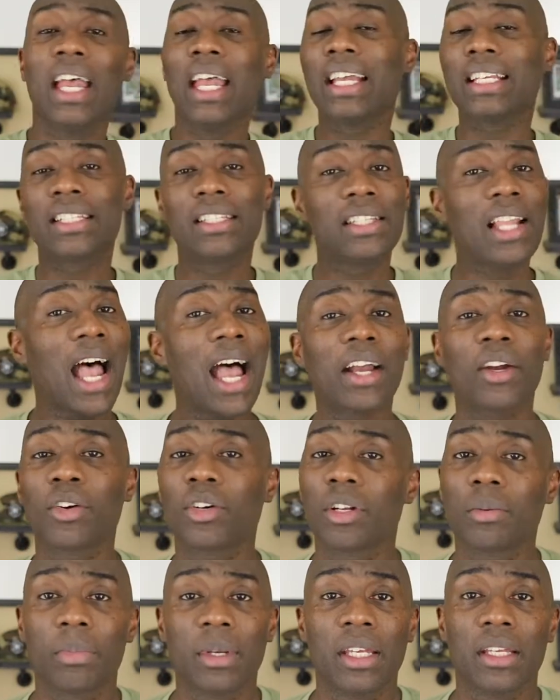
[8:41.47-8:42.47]
It's not
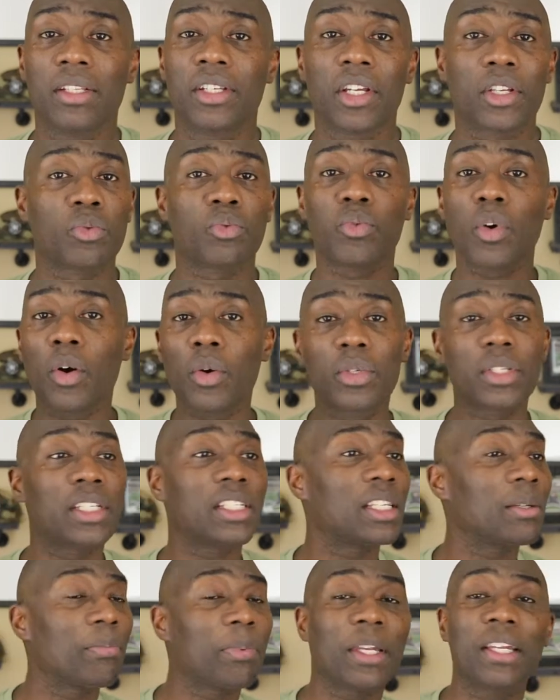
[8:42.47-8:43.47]
going to be just
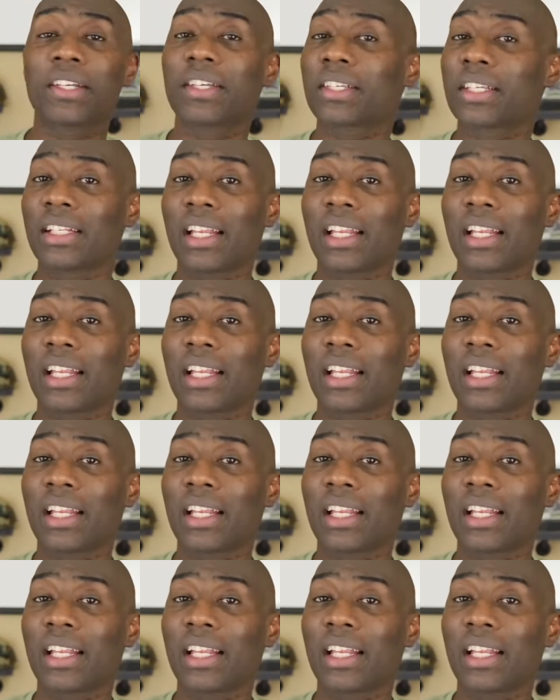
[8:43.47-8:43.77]
roses and peaches